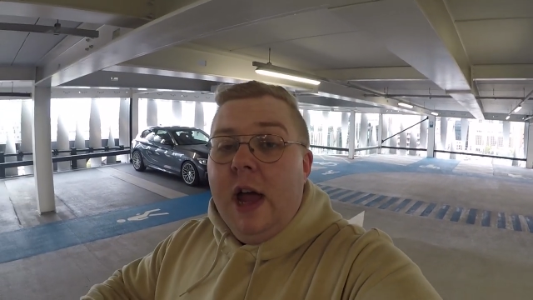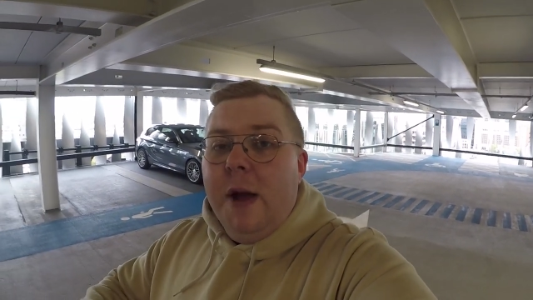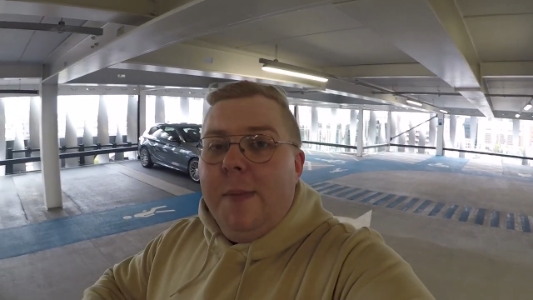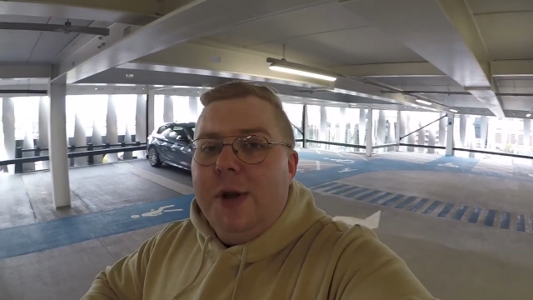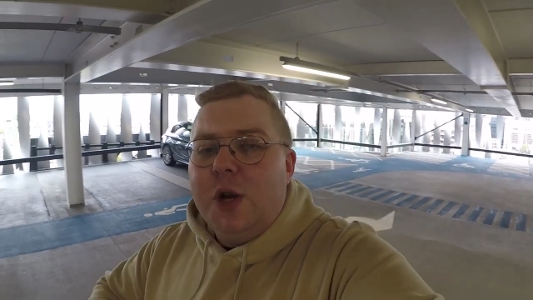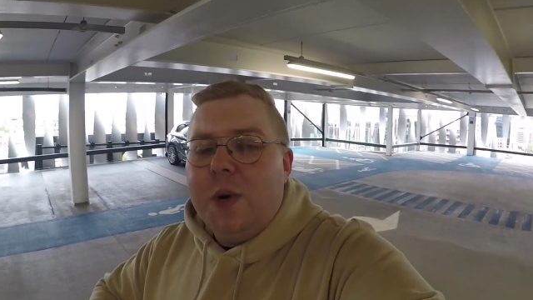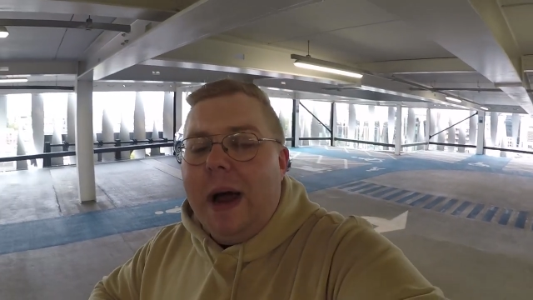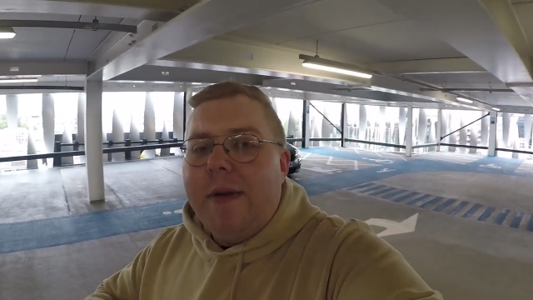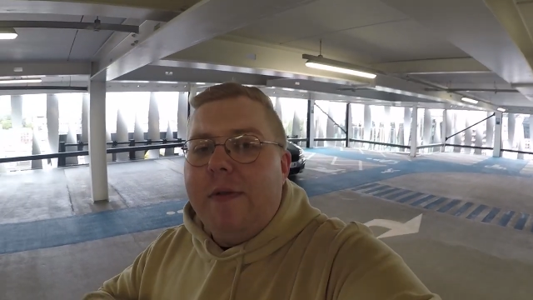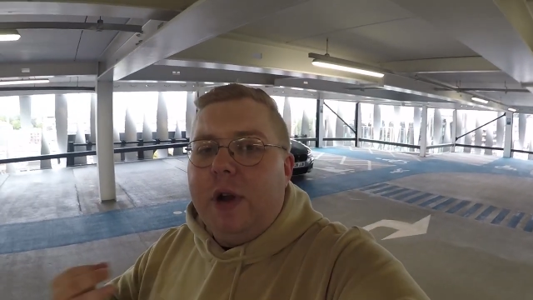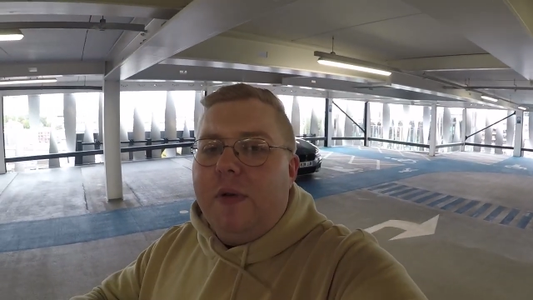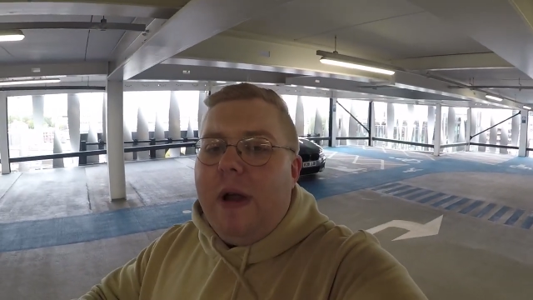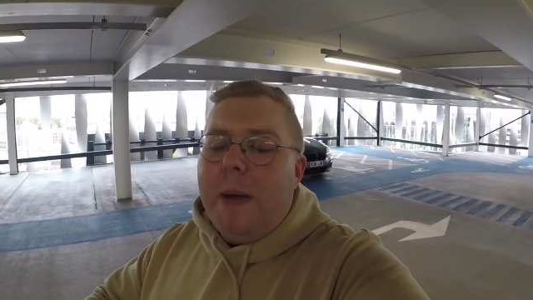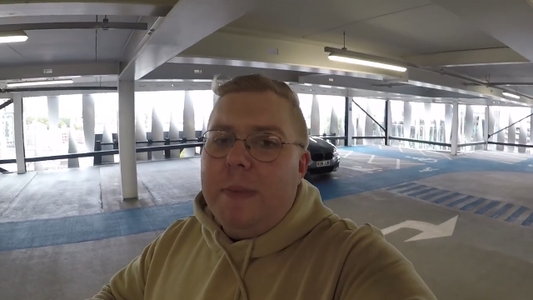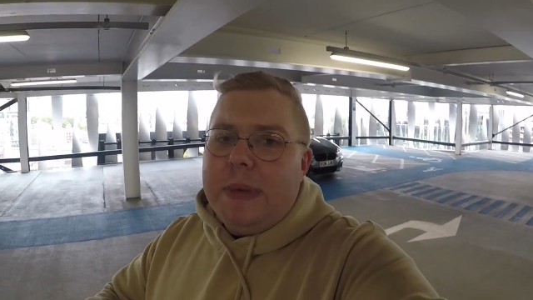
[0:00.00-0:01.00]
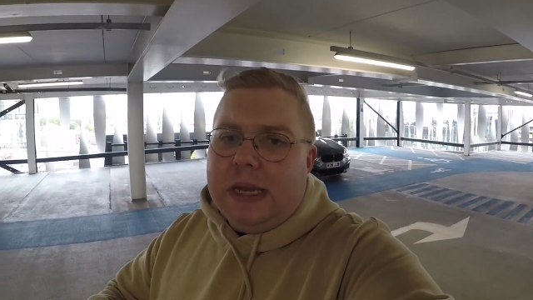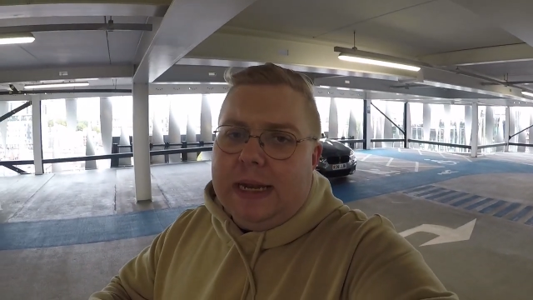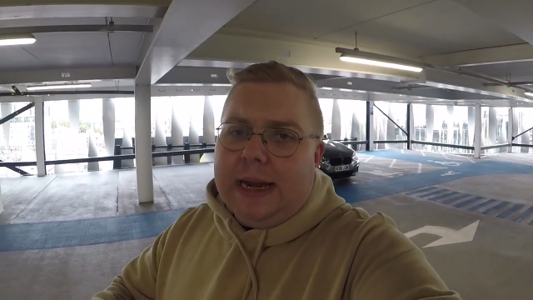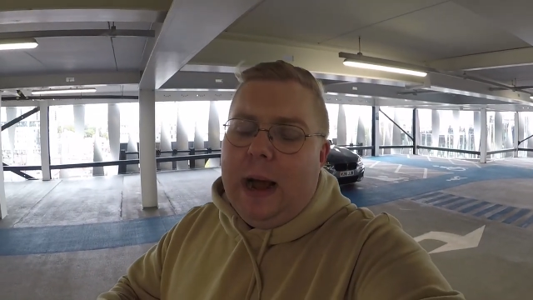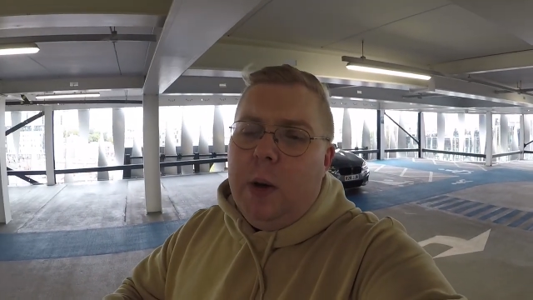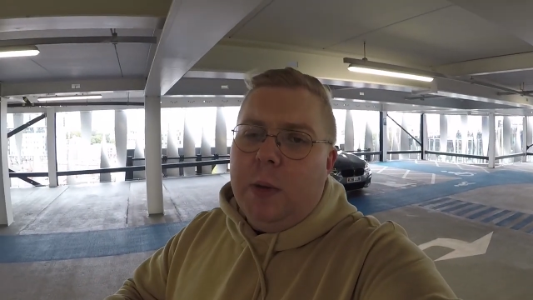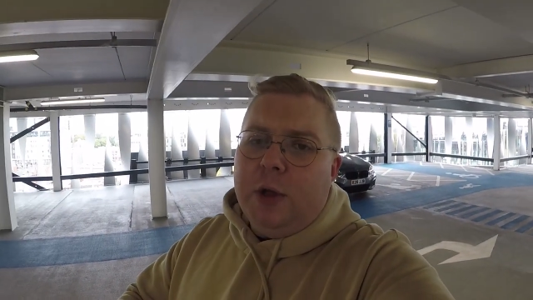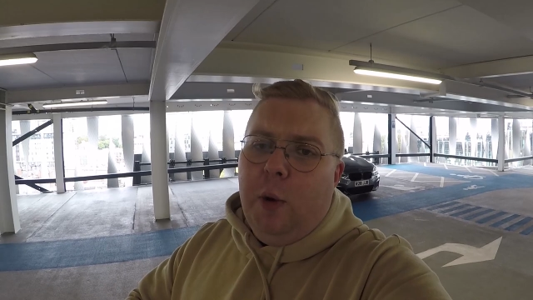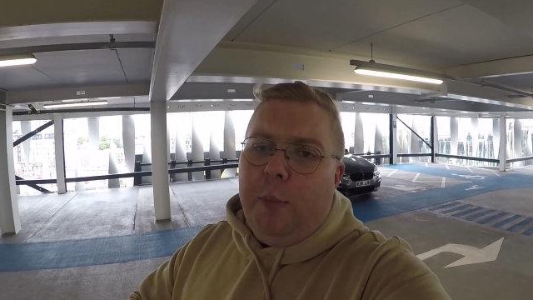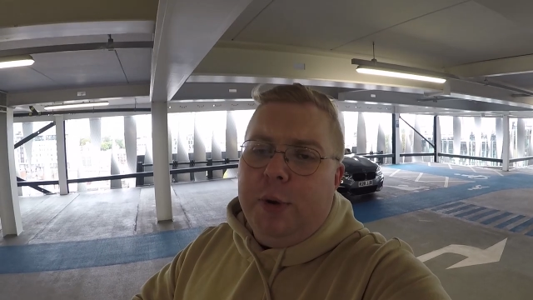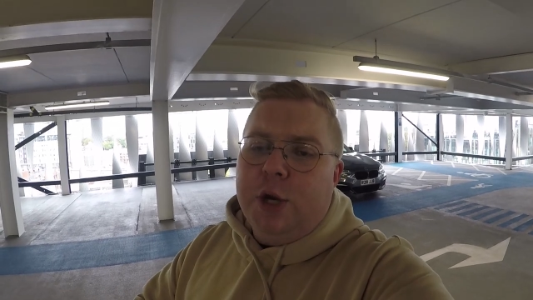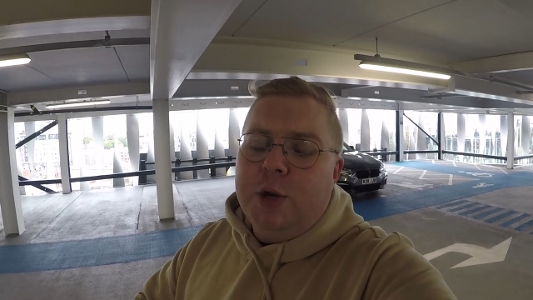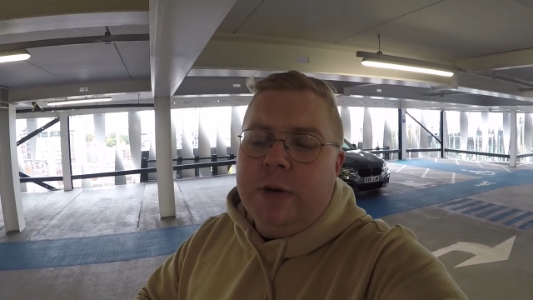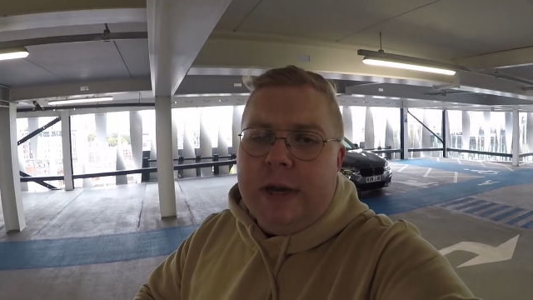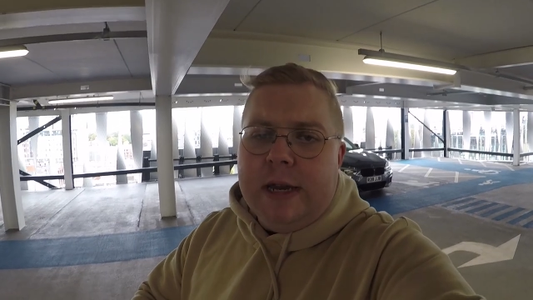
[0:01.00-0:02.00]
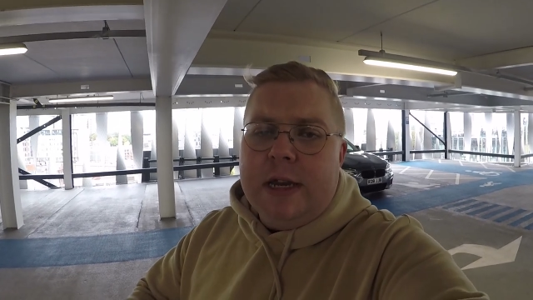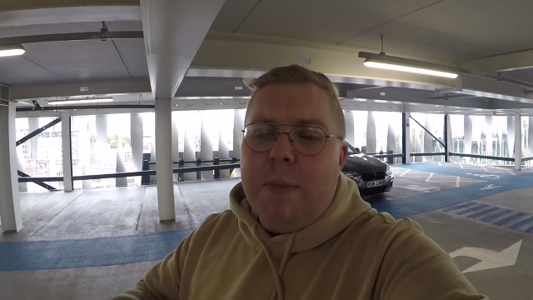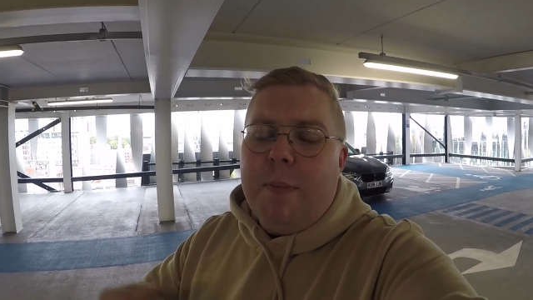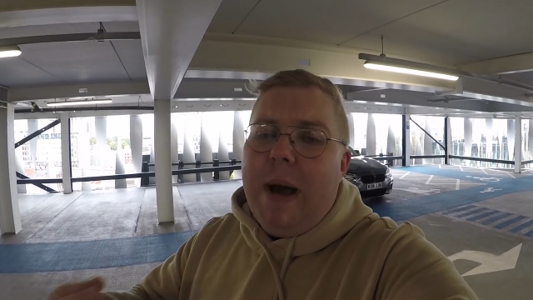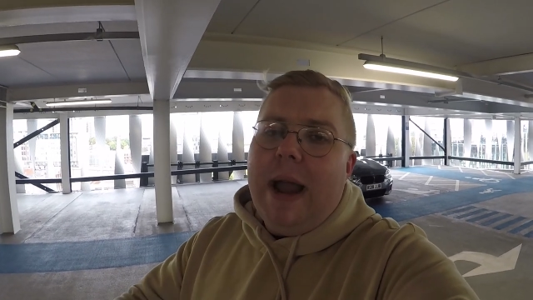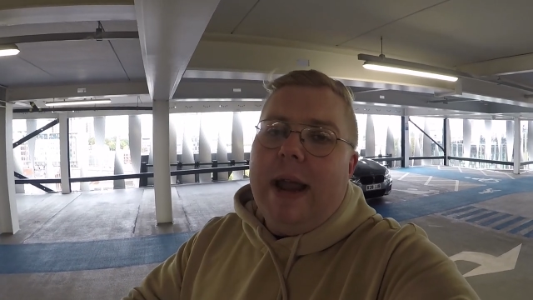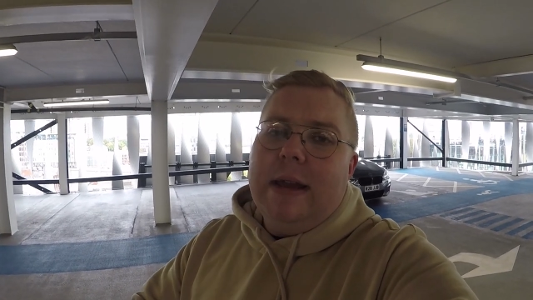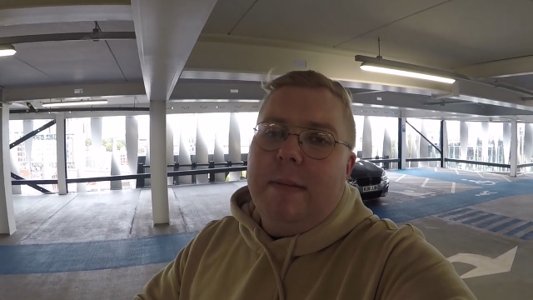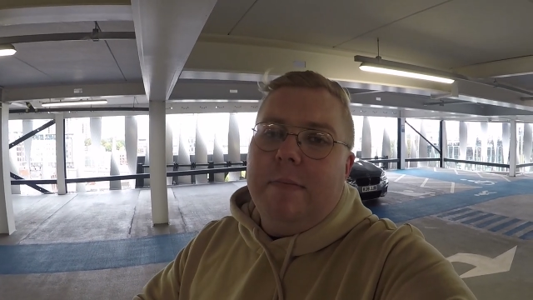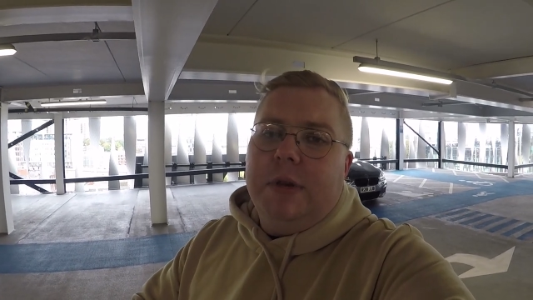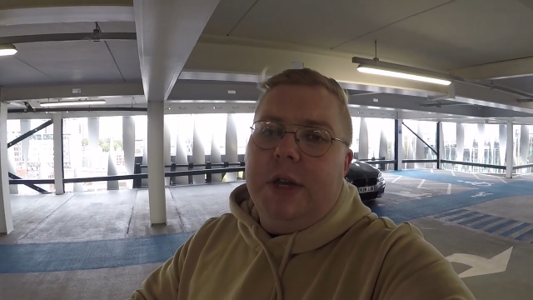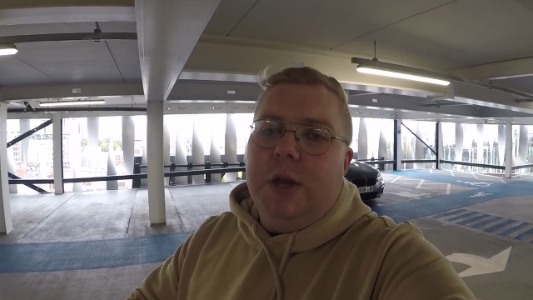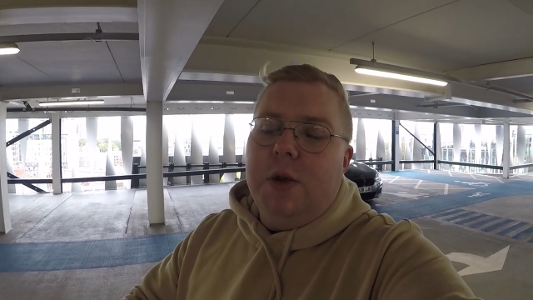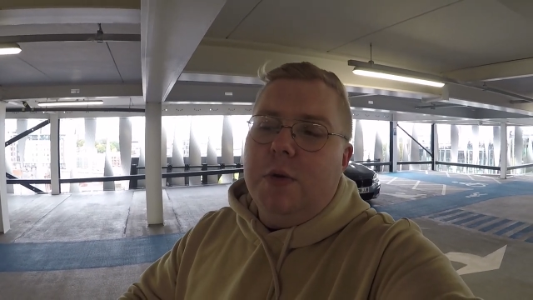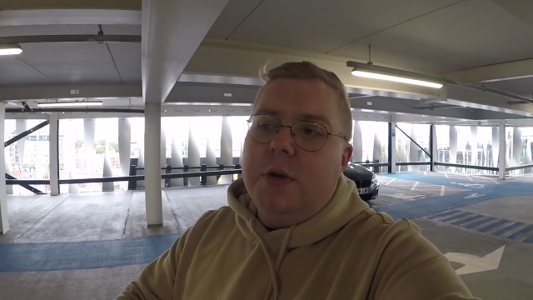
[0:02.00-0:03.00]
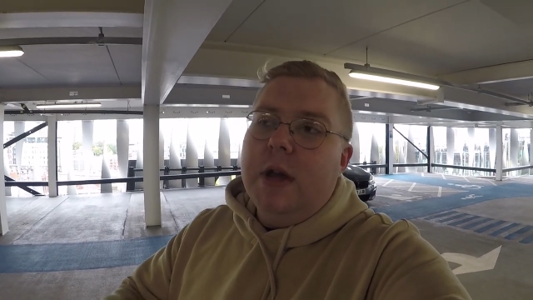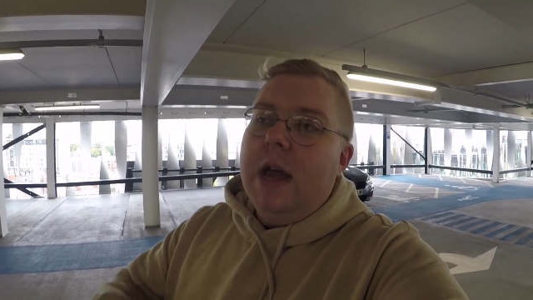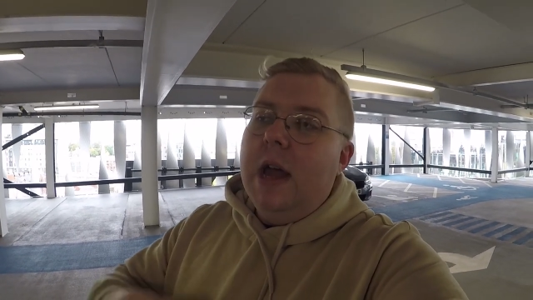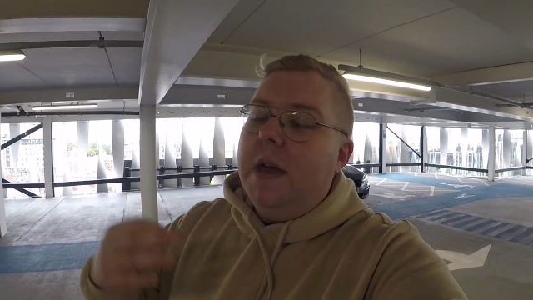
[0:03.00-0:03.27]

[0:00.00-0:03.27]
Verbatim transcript: but do I regret missing out on the opportunity to buy an M2?